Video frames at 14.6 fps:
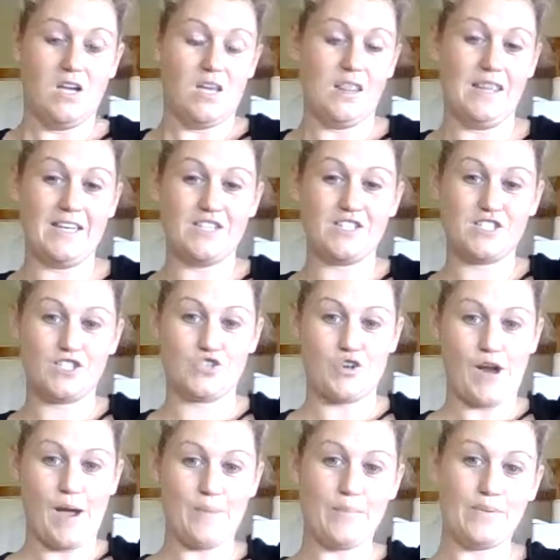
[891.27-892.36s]
lint
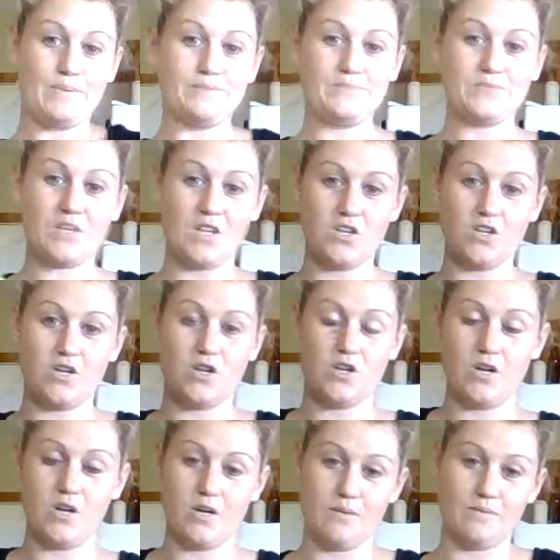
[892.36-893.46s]
trap in
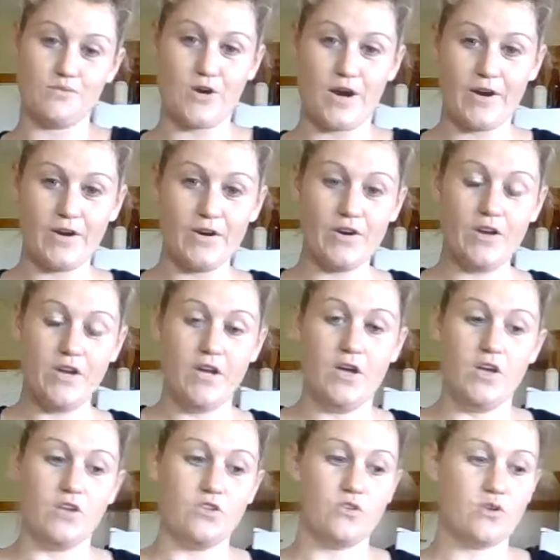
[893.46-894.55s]
your dryer.
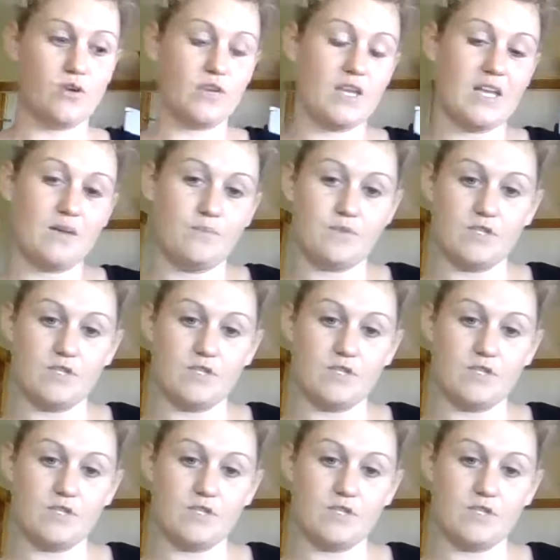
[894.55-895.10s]
You can get it